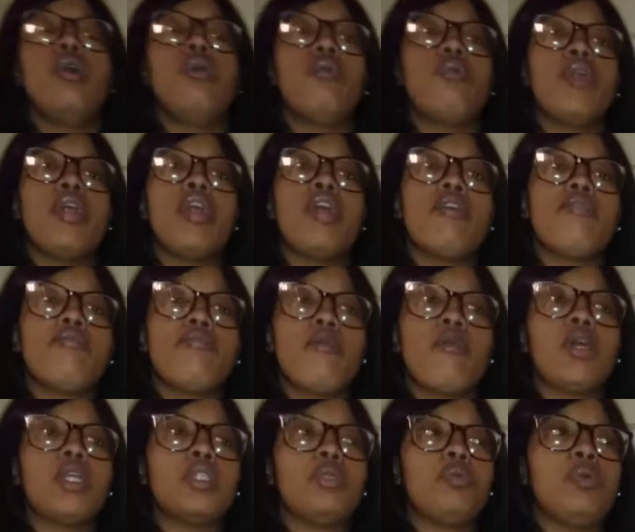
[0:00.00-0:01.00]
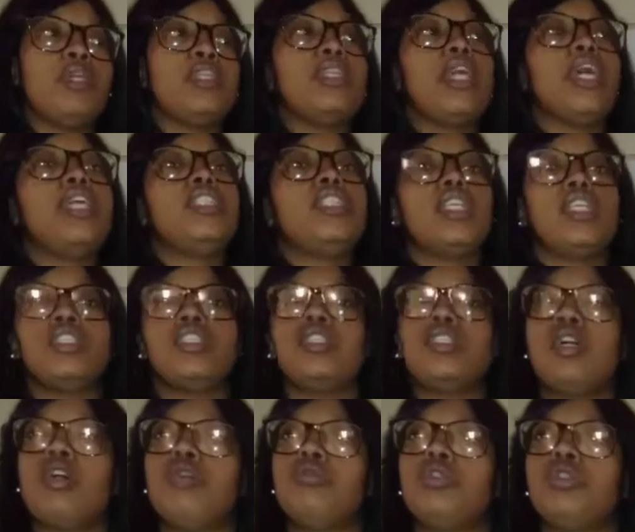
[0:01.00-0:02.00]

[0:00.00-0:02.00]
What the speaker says: reinforce what they just told